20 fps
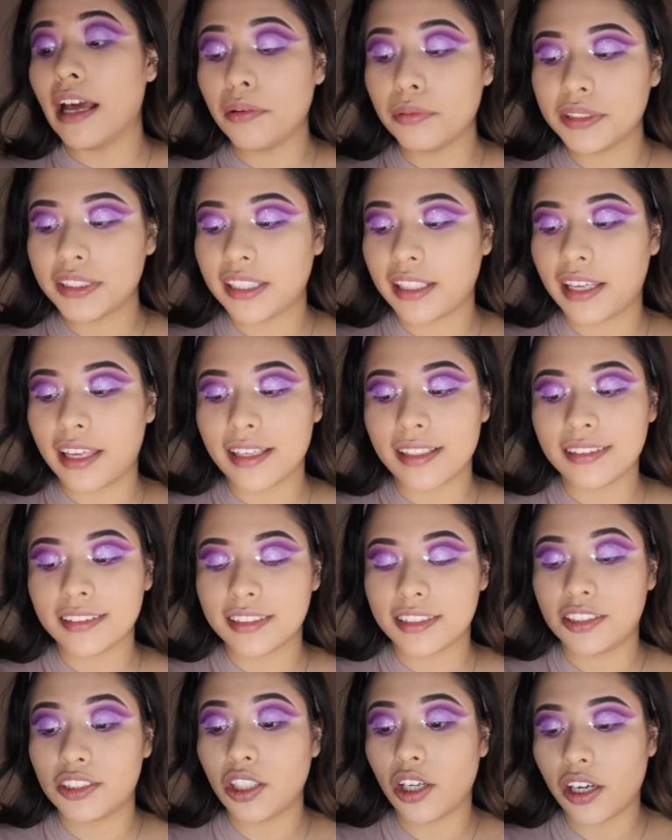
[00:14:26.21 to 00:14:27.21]
It was
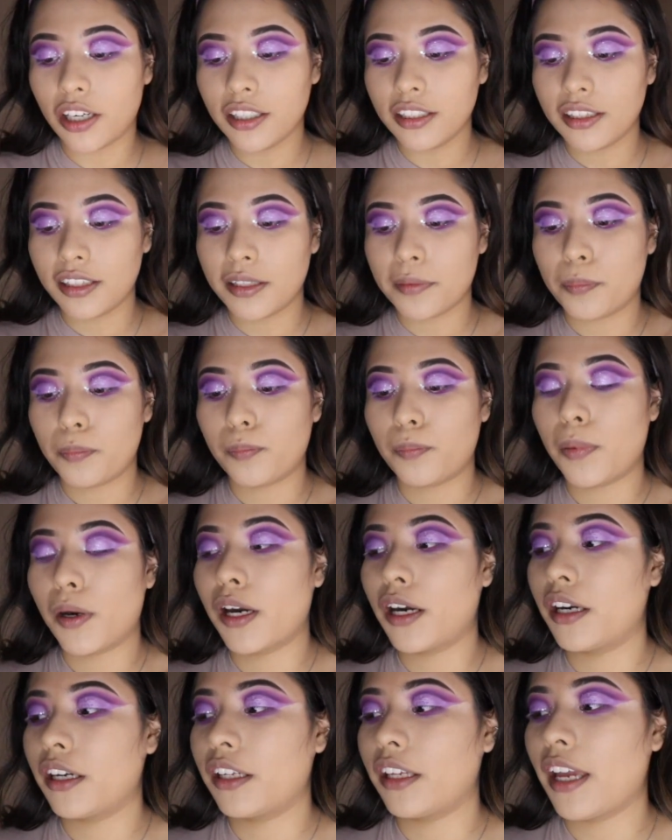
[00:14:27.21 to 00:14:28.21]
against Tarte, the
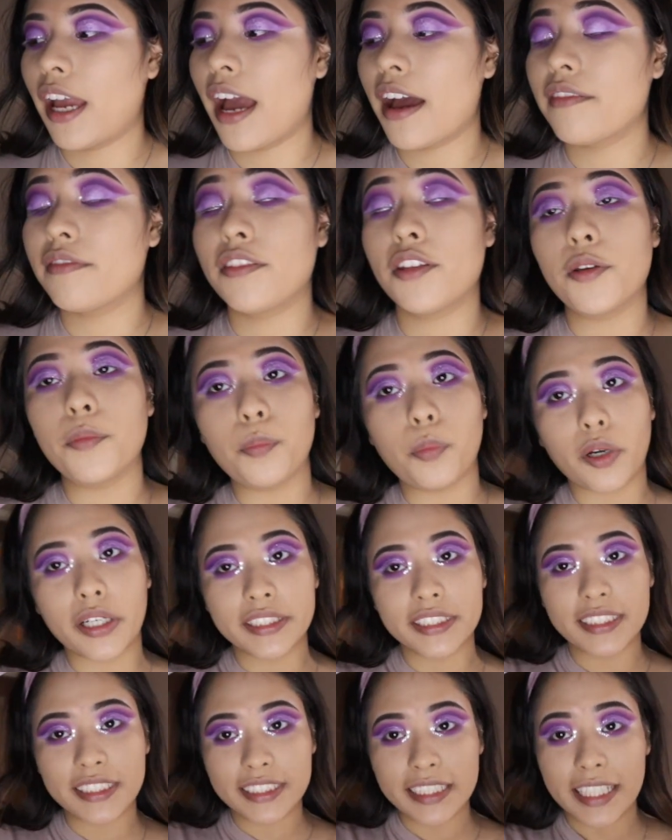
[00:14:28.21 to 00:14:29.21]
Park Avenue
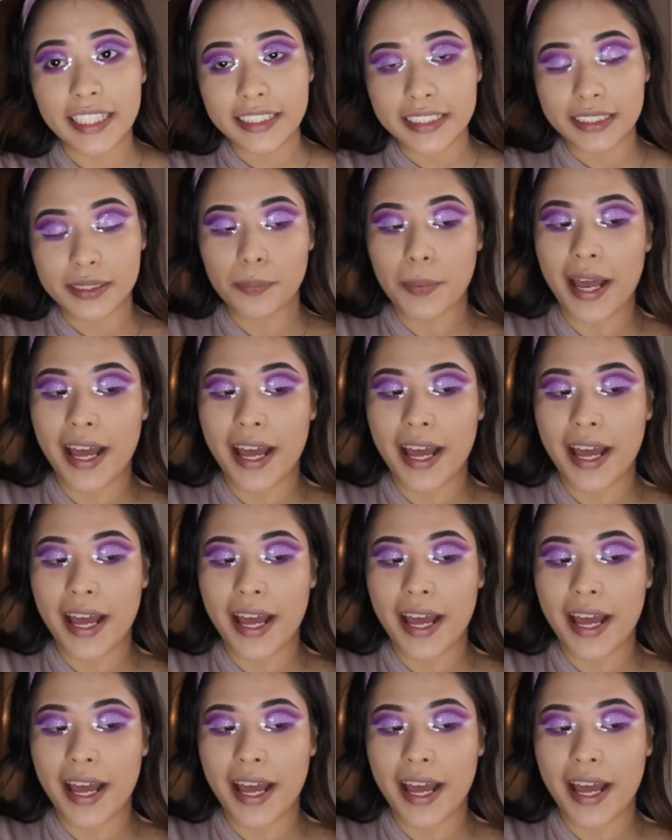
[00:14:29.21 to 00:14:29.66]
Princess